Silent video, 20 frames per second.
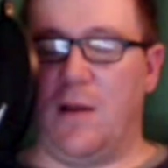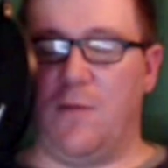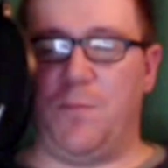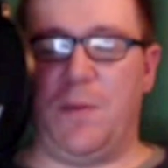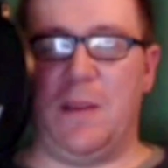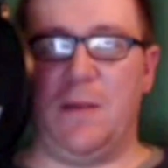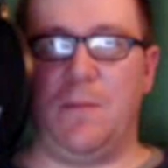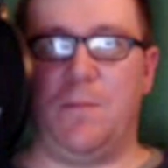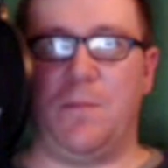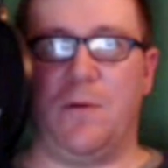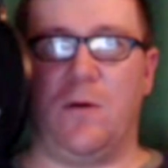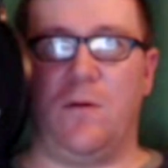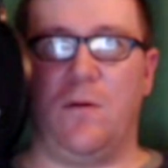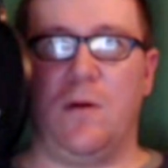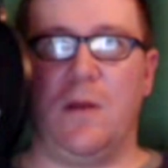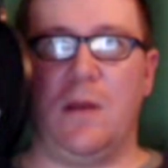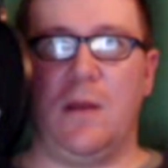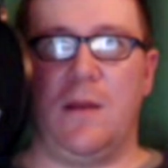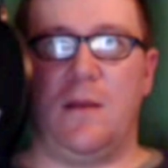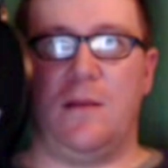people,
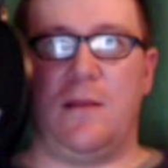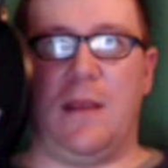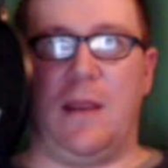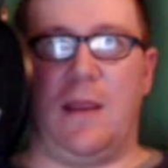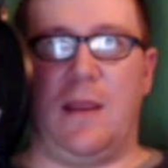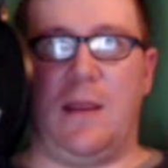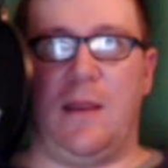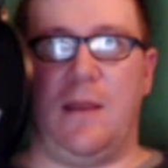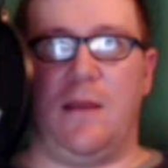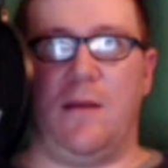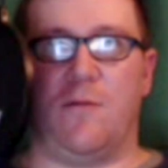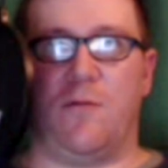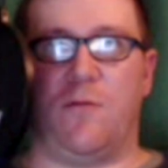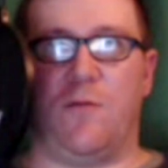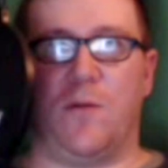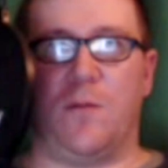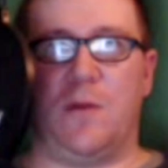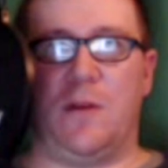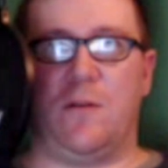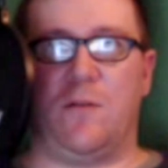they
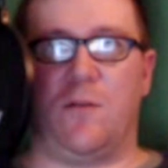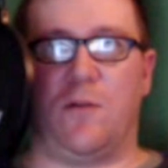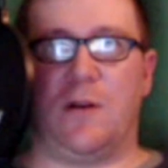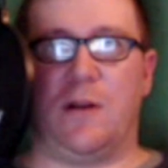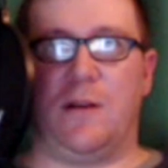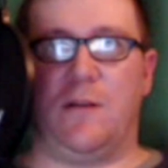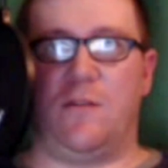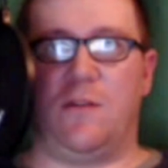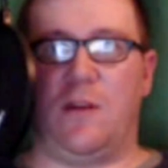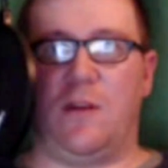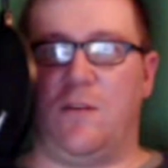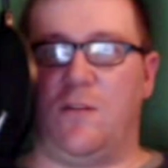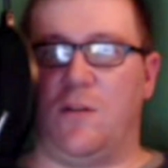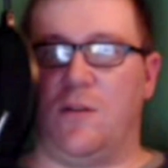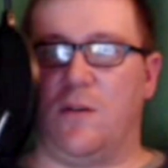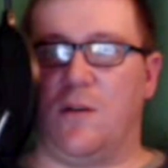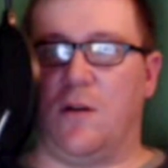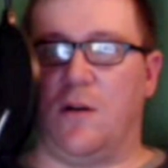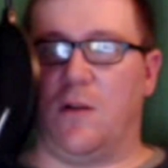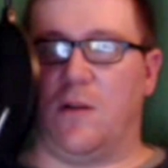form this
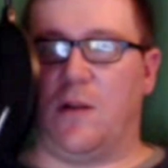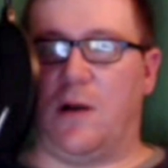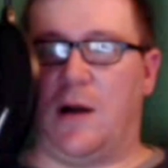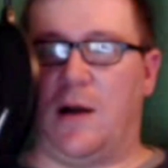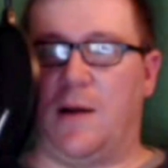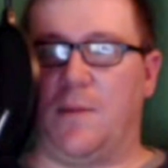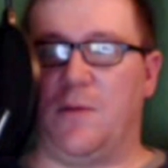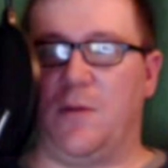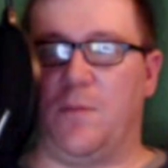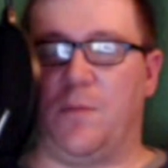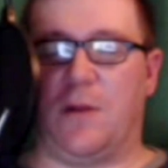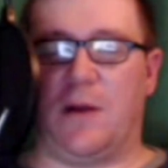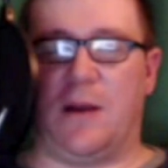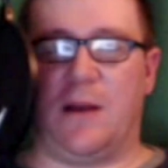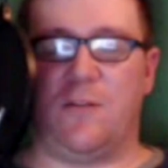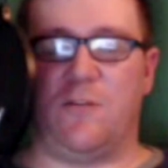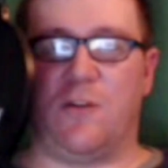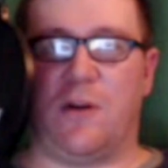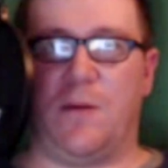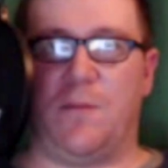organization called Op
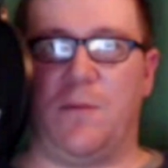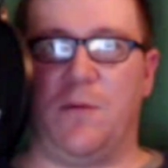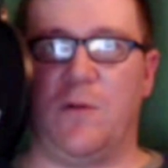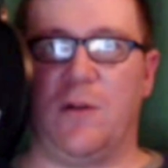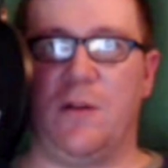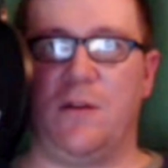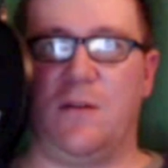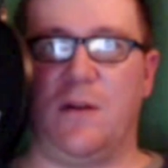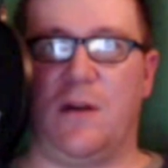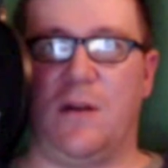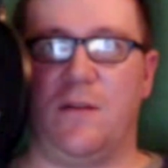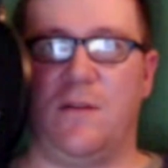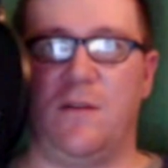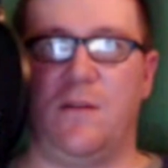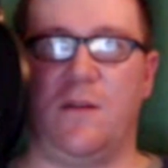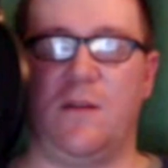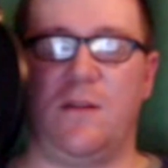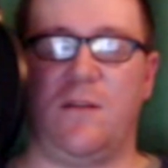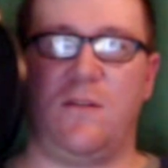Supply Drop, and what it does is it